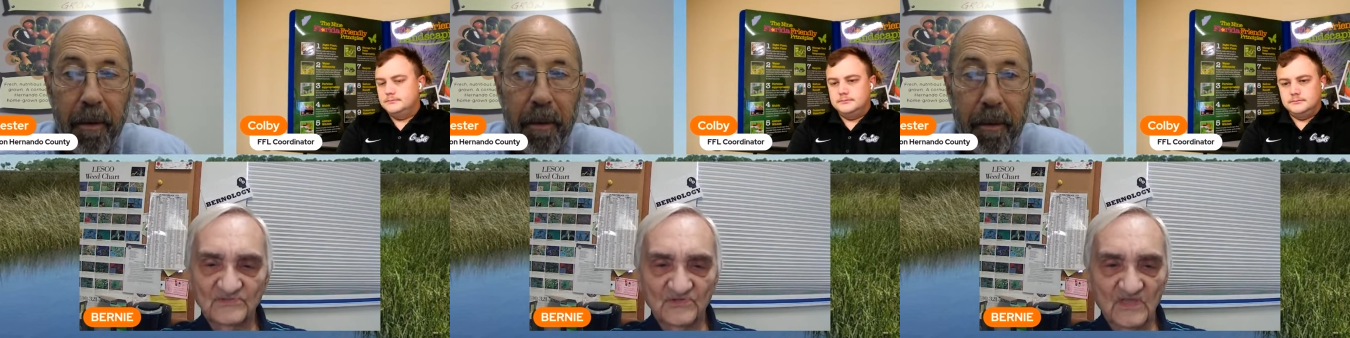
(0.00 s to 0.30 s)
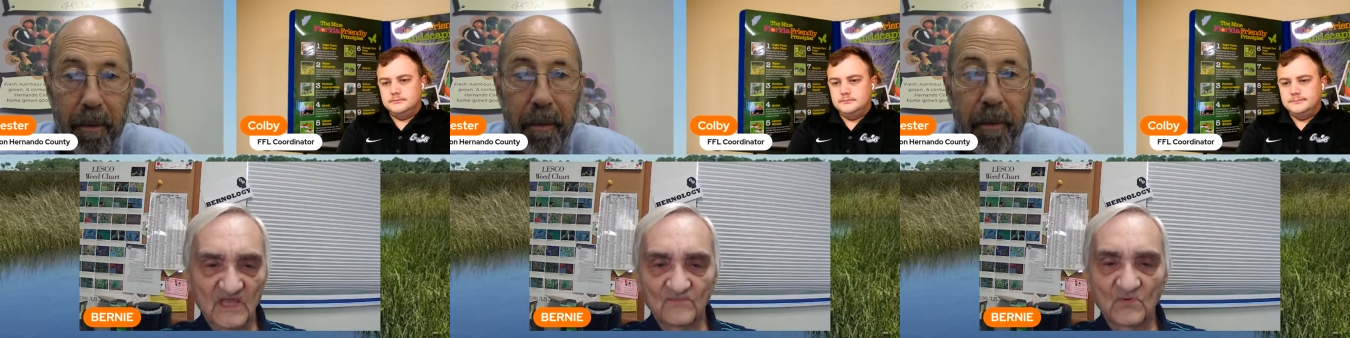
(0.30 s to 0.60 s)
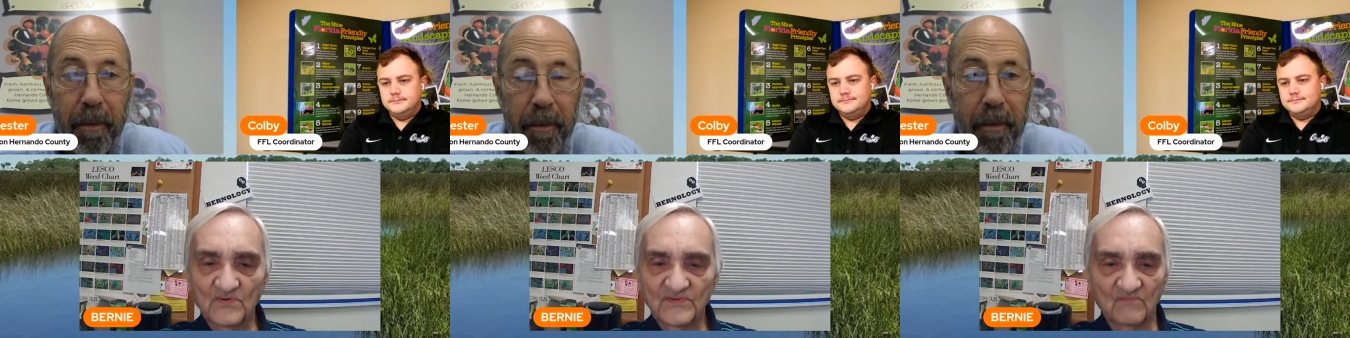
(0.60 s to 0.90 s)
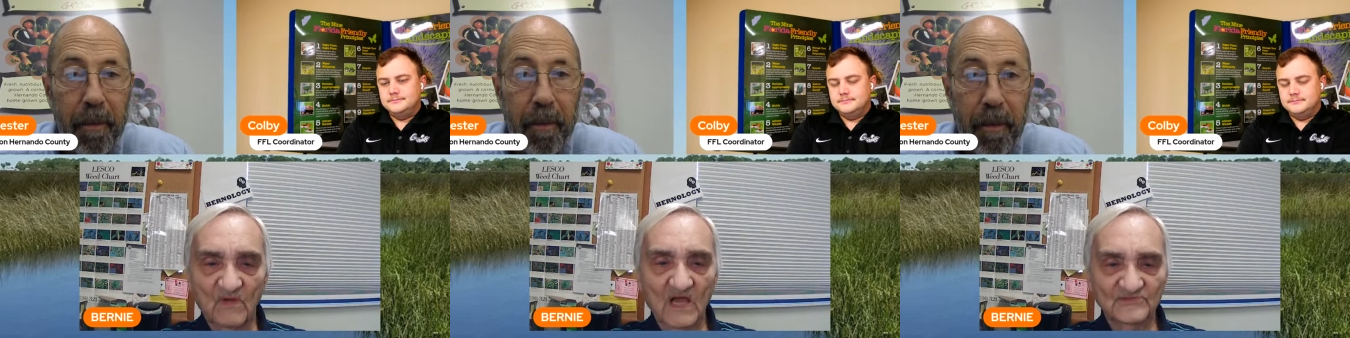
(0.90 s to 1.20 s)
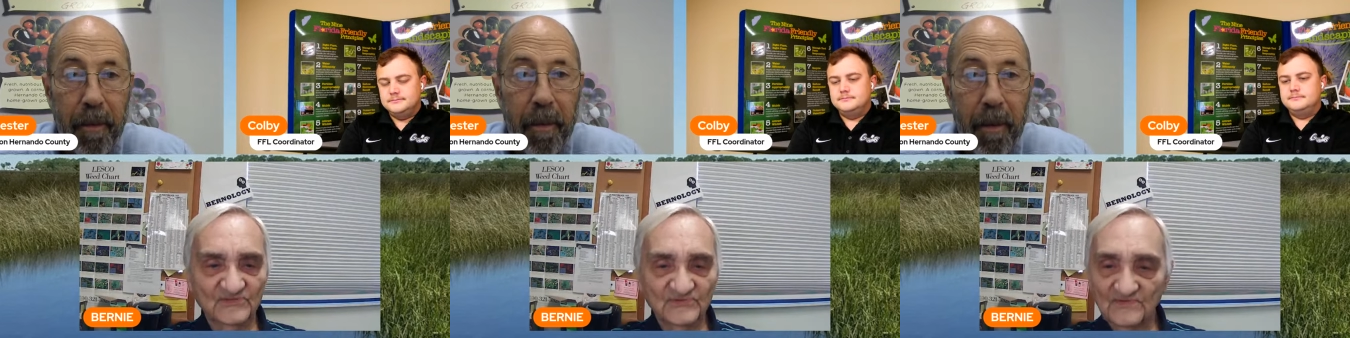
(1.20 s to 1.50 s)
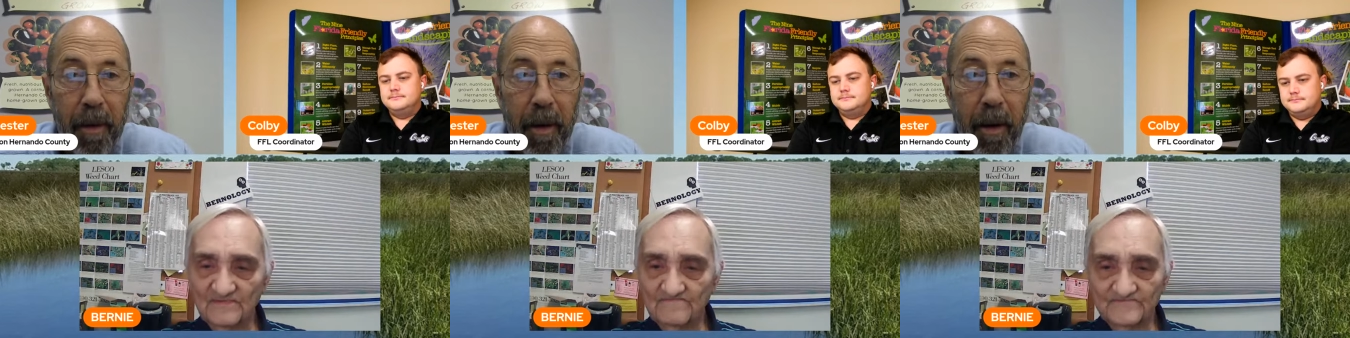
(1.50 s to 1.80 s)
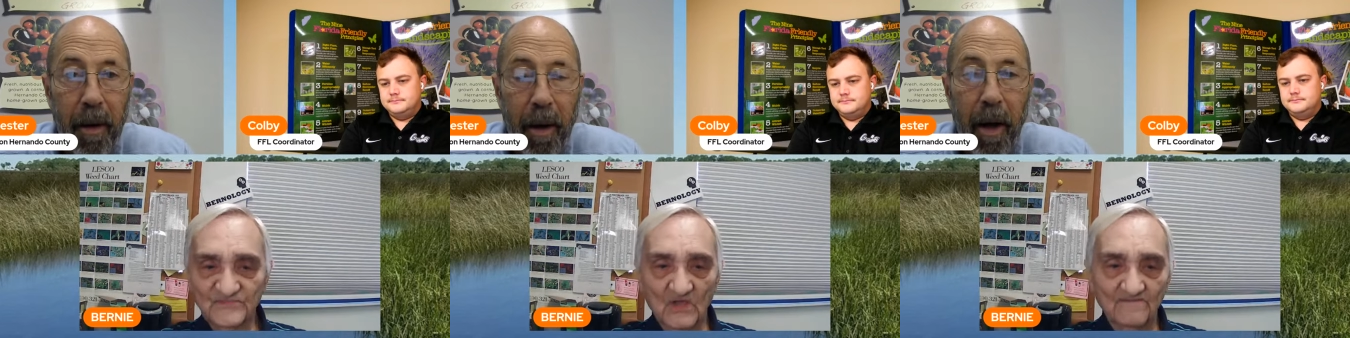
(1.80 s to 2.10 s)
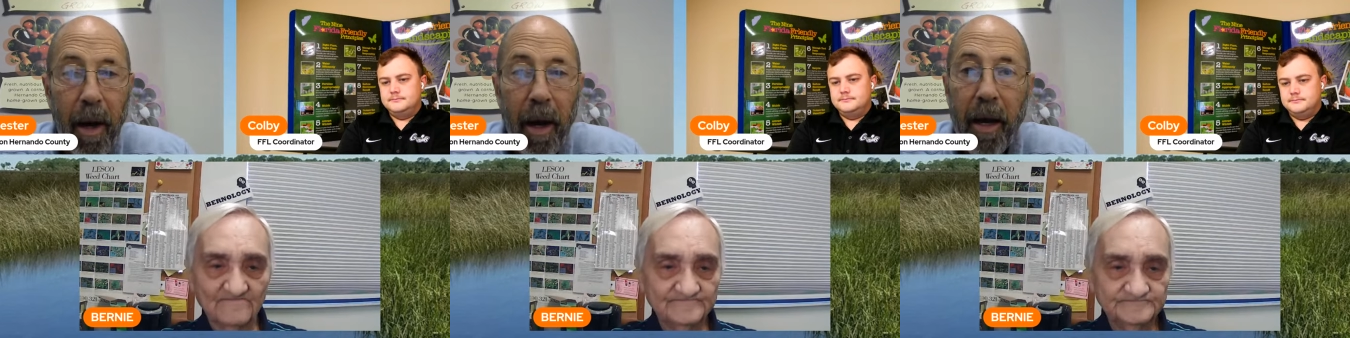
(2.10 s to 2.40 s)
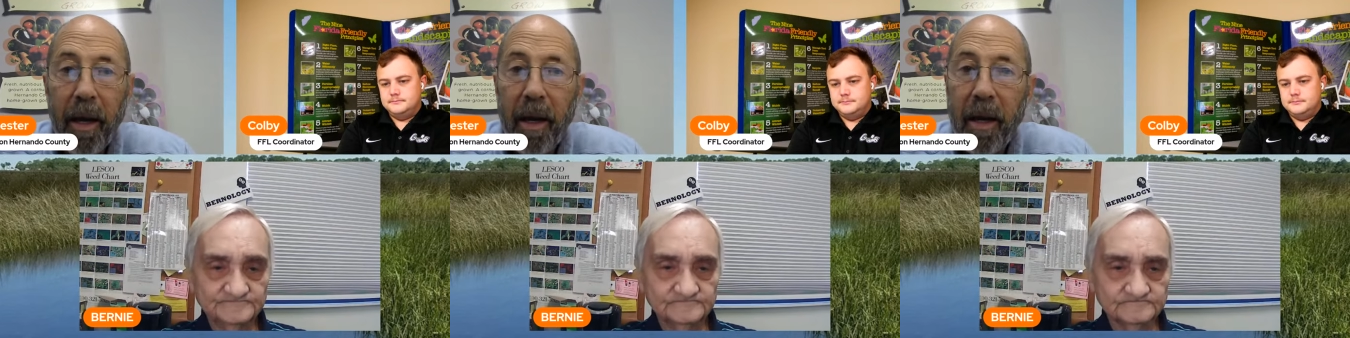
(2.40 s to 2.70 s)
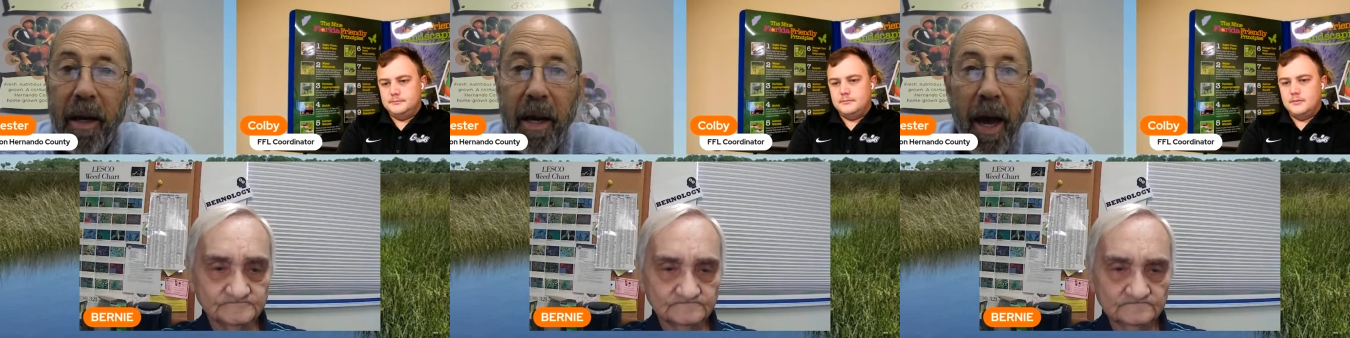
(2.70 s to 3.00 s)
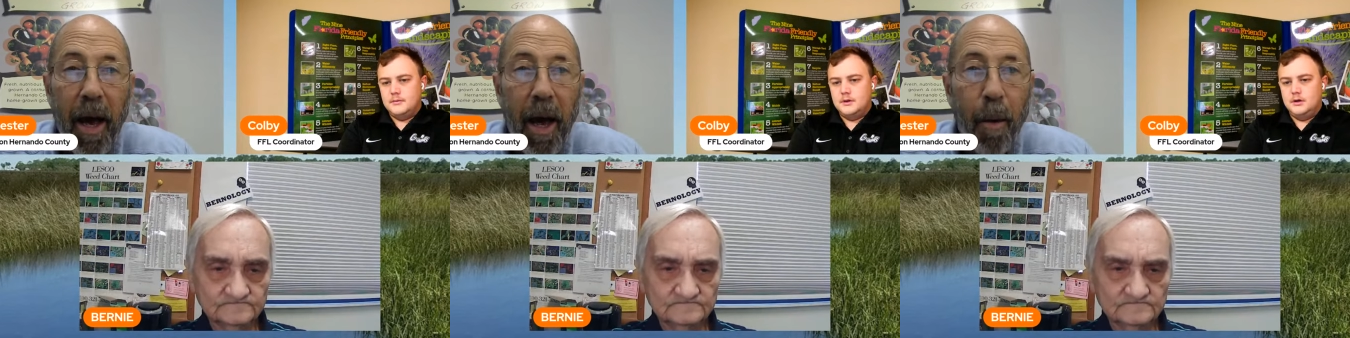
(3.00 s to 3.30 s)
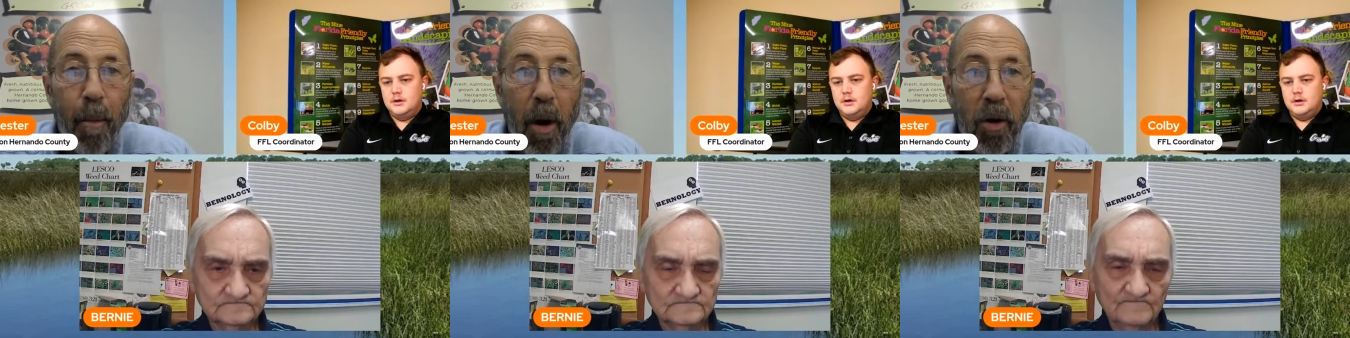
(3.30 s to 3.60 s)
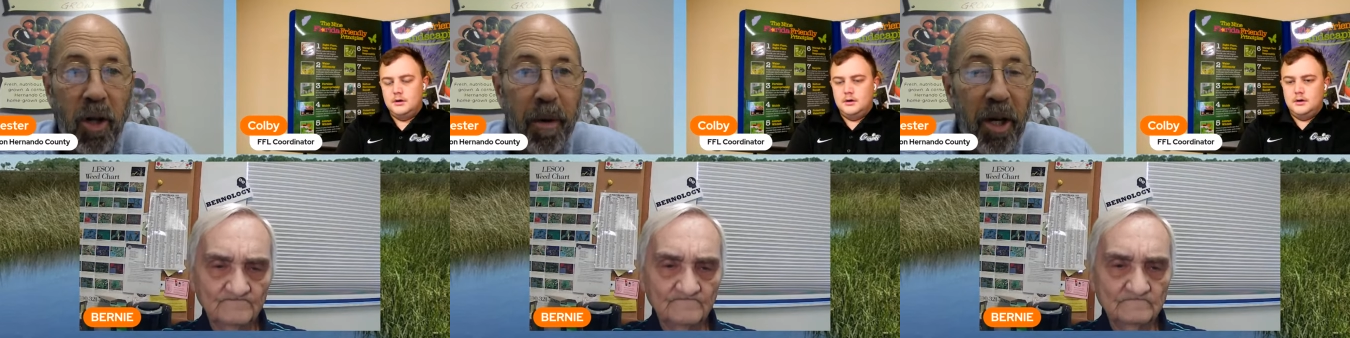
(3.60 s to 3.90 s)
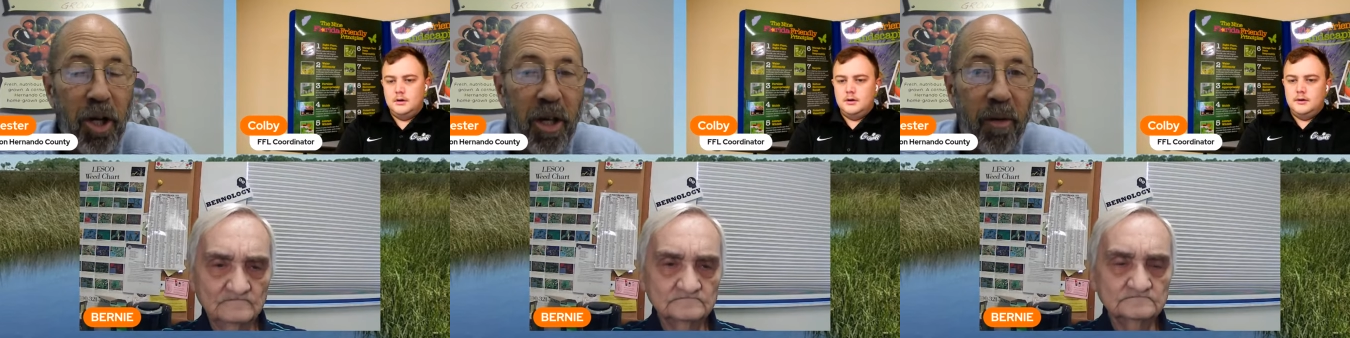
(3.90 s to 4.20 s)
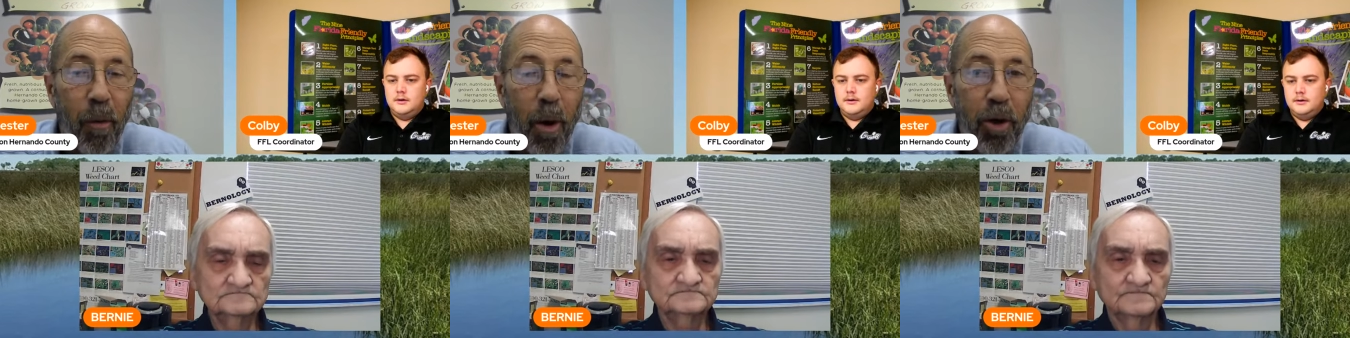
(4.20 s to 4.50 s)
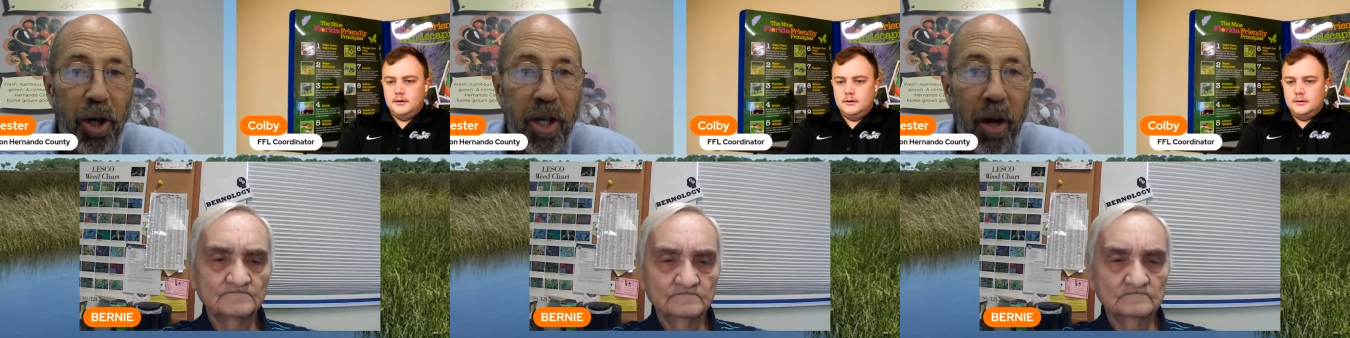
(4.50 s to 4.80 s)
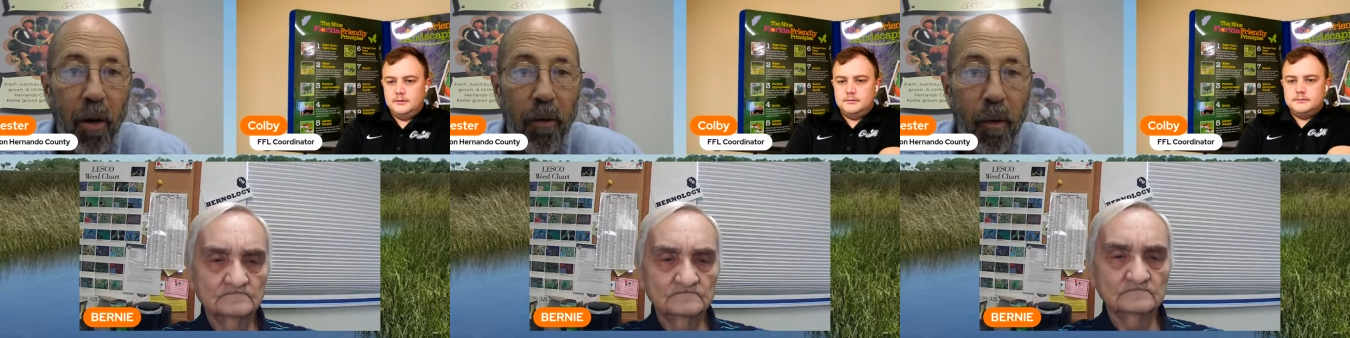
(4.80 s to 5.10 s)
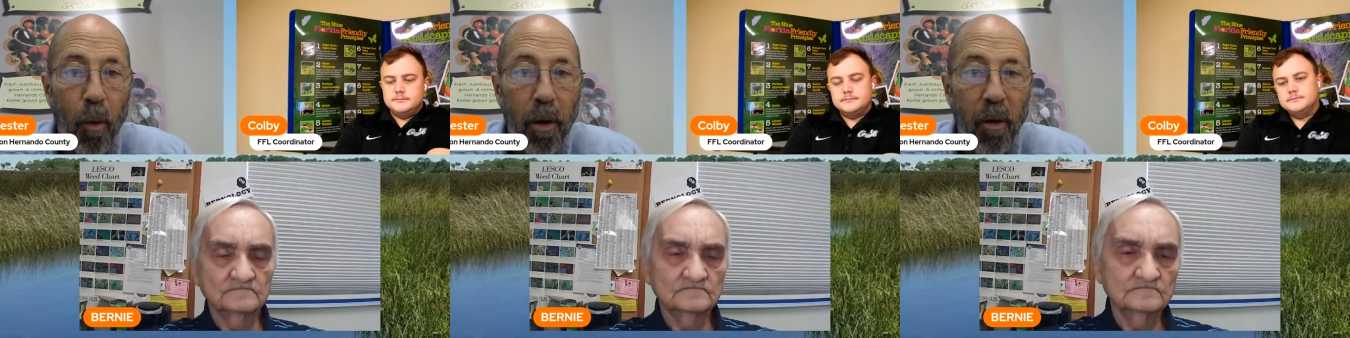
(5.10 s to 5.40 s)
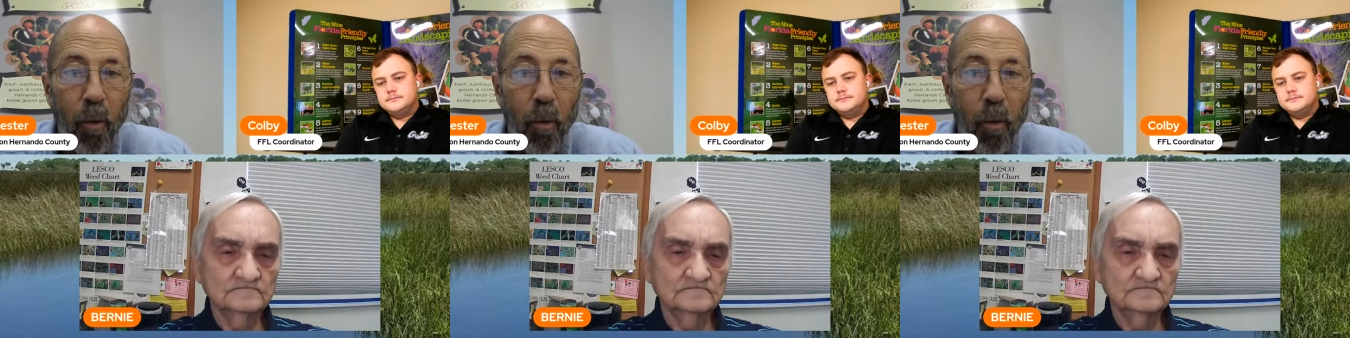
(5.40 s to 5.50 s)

Speaker 1: that you're careful with your boxes.
Speaker 2: Yeah, and most species of roaches here in Florida